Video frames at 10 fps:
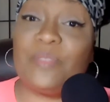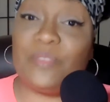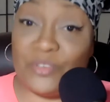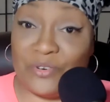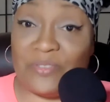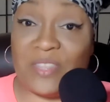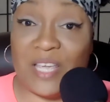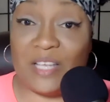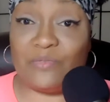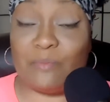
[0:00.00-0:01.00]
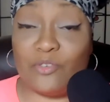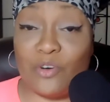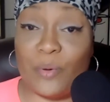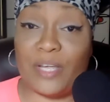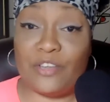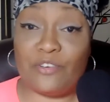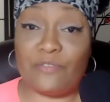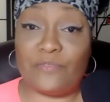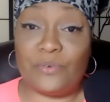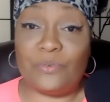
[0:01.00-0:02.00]
certain things from growing in your
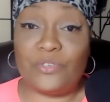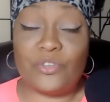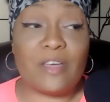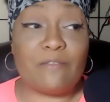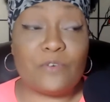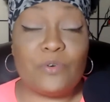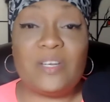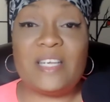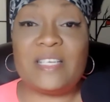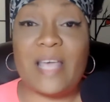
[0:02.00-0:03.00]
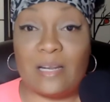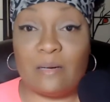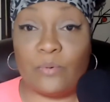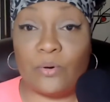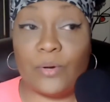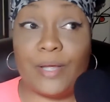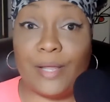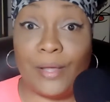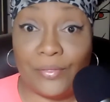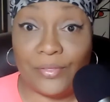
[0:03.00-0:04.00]
food so that food is edible and
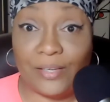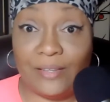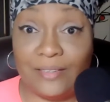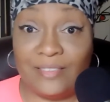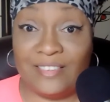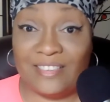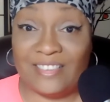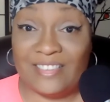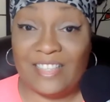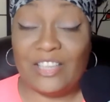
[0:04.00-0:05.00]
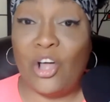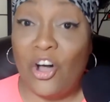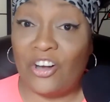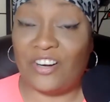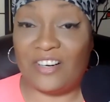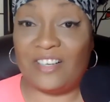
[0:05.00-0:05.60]
healthy longer.